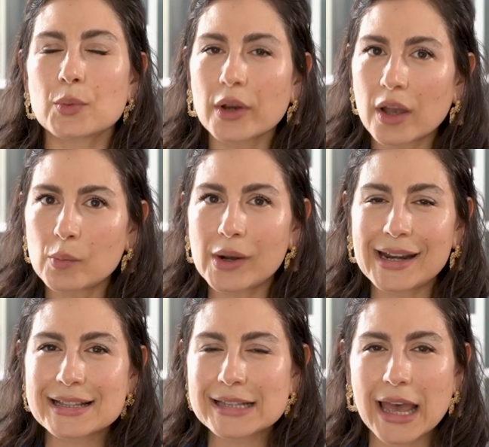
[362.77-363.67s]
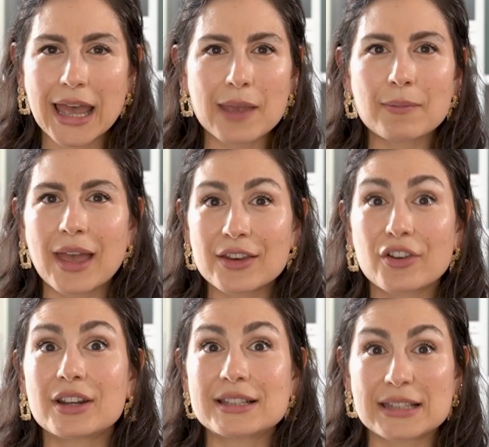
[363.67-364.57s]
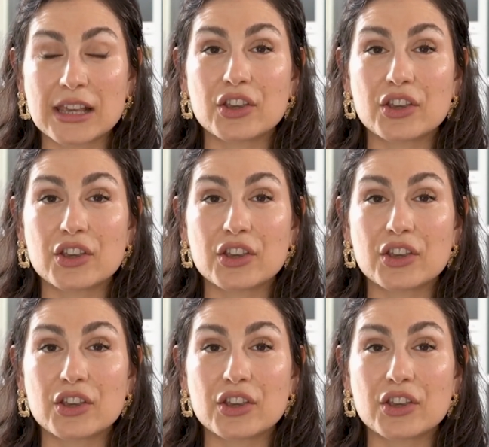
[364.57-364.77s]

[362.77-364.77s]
work on one at a time and you're gonna see